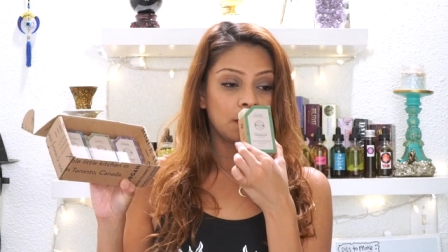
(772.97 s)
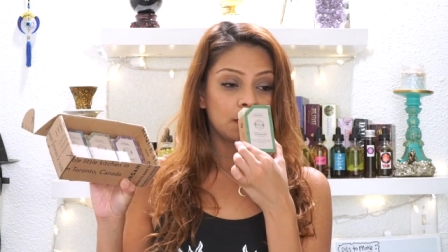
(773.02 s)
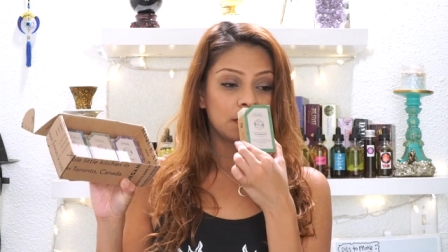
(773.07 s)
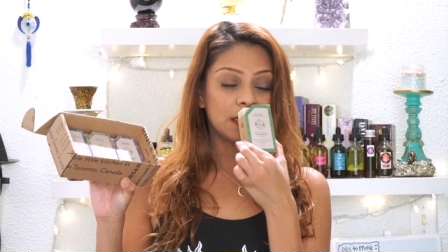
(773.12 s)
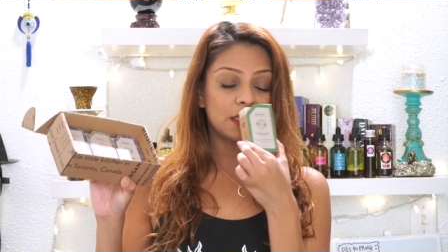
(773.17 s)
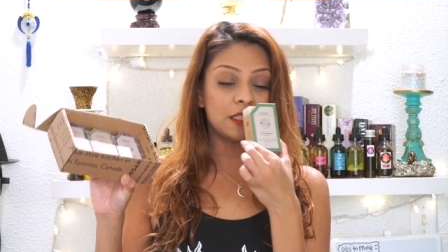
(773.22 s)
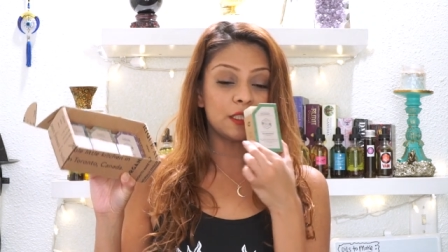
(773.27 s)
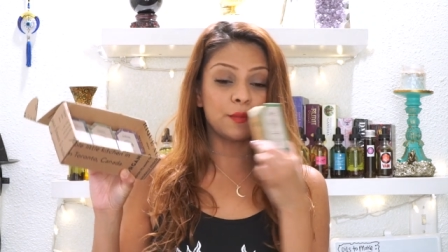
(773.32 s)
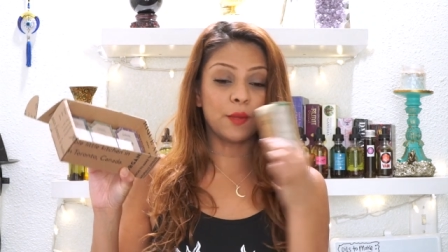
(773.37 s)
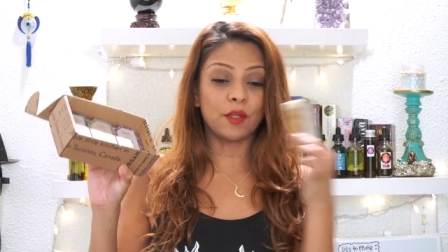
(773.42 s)

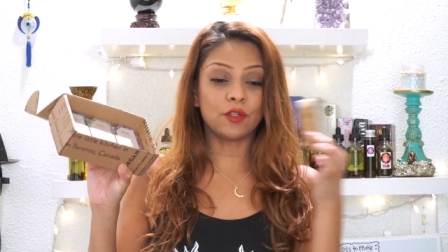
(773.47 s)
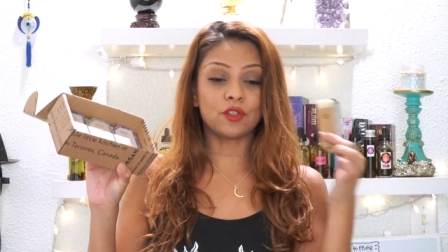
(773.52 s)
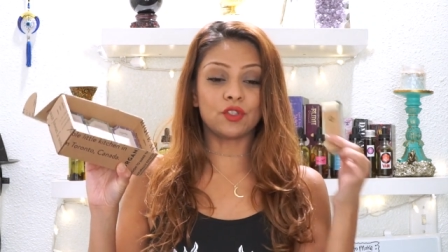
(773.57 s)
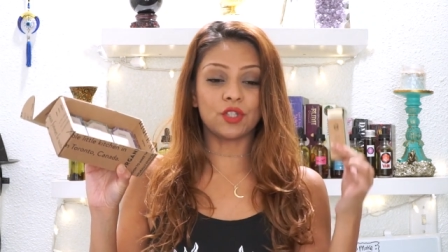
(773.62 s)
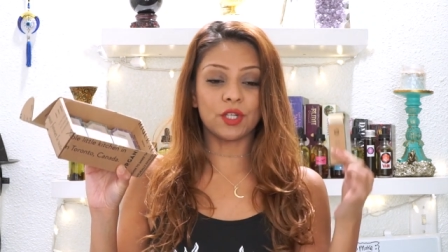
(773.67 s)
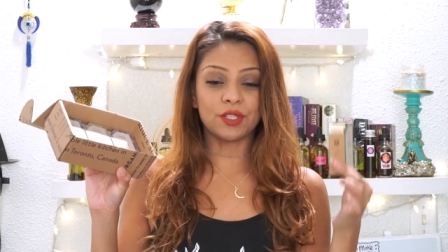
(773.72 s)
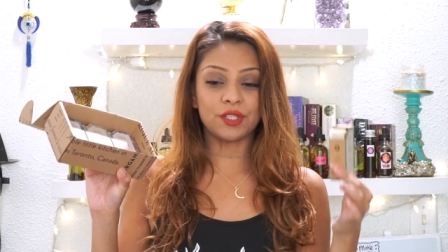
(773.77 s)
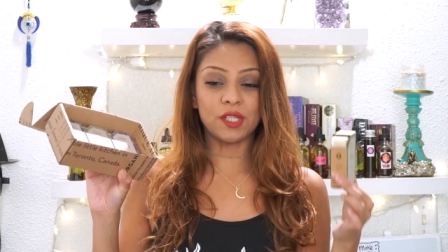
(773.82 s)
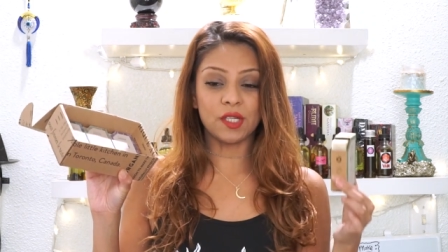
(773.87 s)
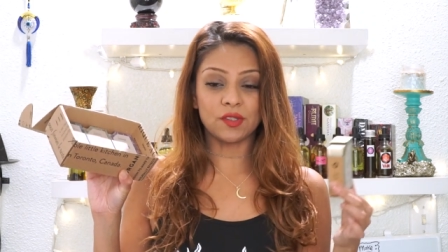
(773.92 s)
that smells
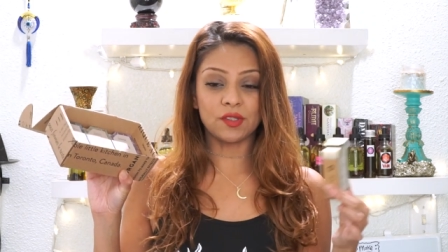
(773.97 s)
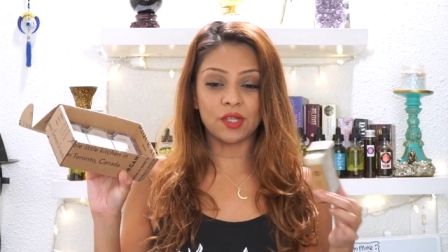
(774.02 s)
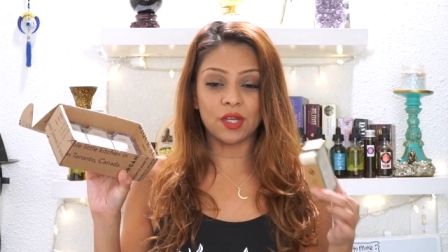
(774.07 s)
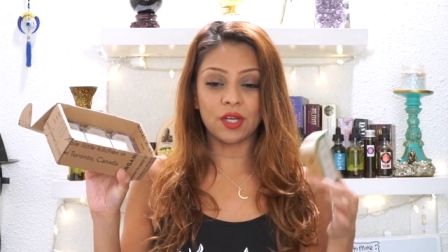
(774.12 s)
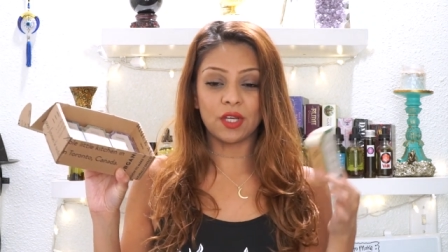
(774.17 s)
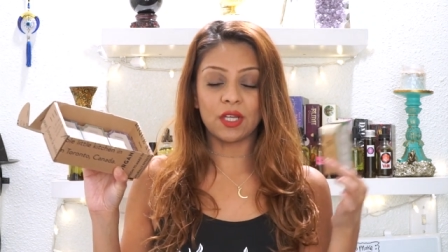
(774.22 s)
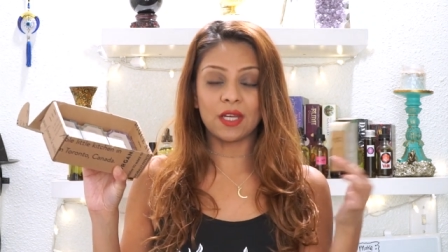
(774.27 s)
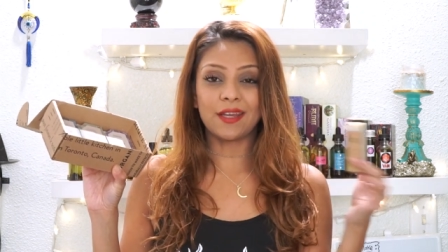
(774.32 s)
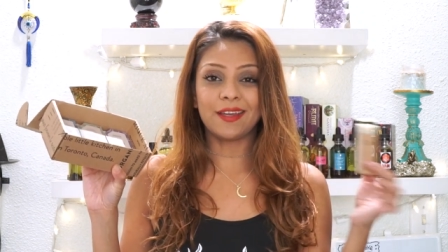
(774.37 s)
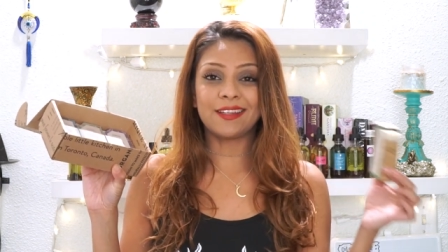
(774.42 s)
just as
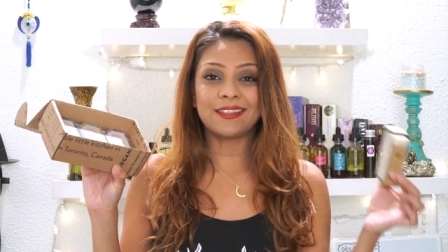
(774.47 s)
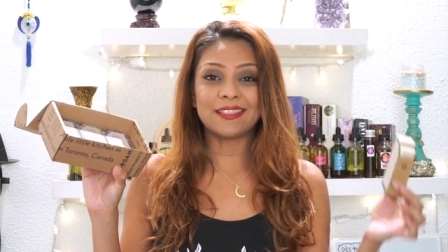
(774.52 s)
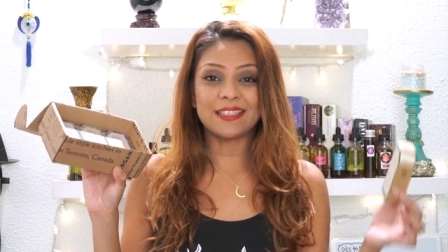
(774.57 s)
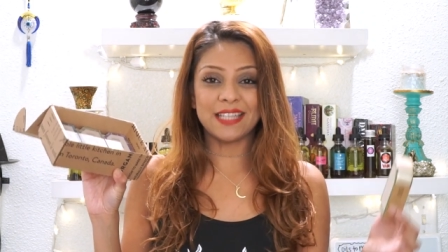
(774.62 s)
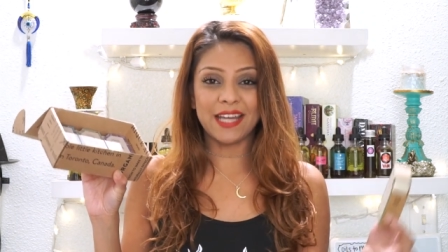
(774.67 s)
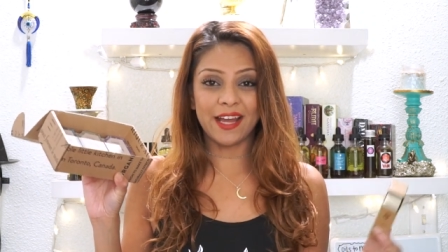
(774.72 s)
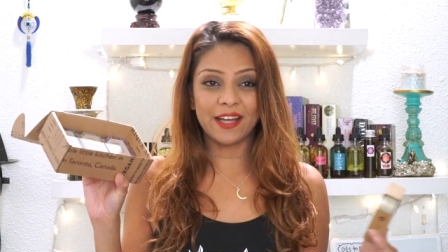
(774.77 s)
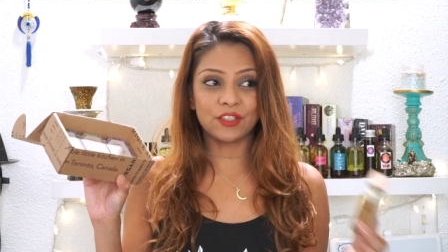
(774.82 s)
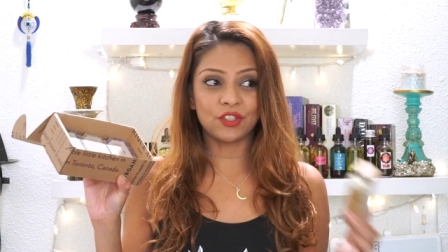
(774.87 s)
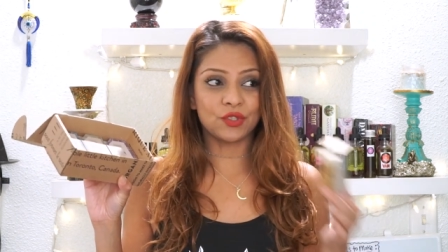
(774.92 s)
good. It's
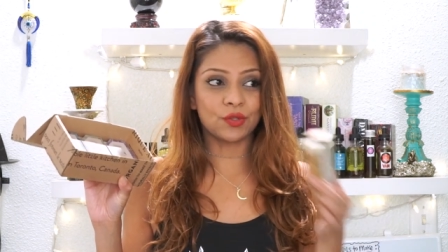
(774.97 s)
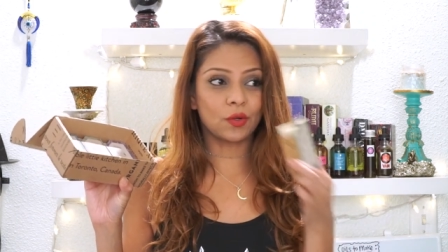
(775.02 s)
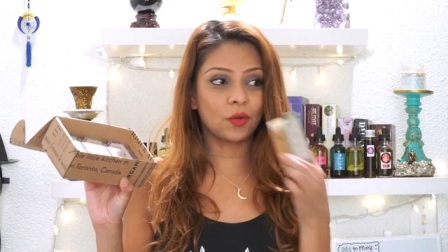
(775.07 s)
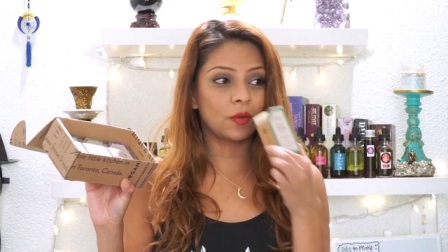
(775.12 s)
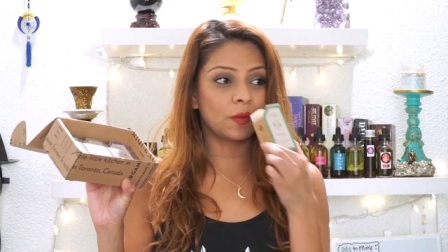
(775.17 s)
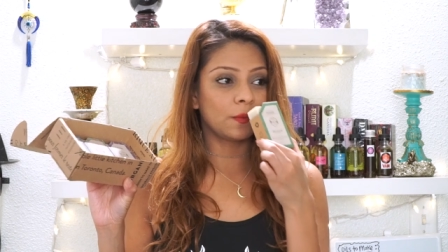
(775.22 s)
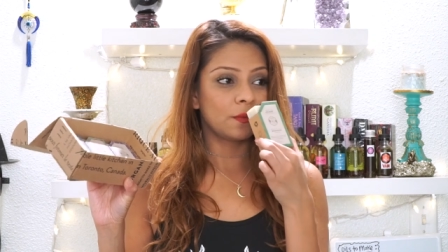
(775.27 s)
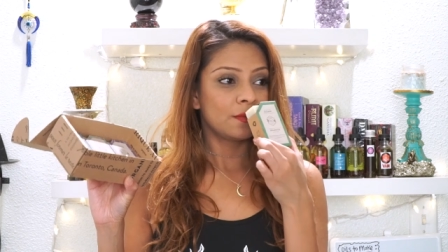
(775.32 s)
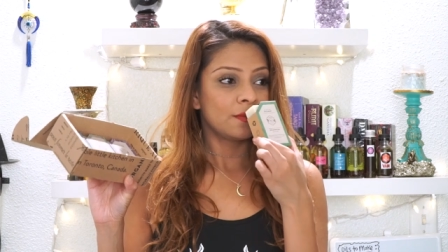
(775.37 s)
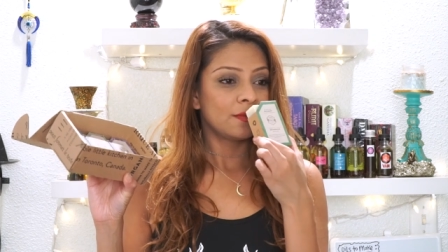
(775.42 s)

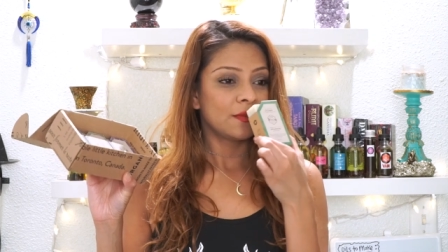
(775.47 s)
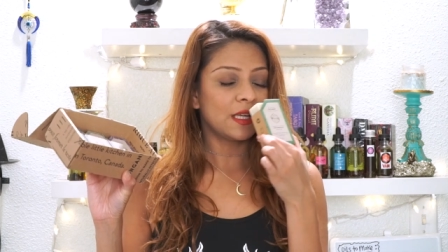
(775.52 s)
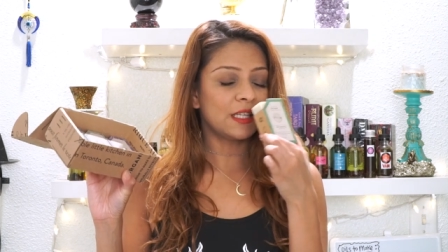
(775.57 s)
natural.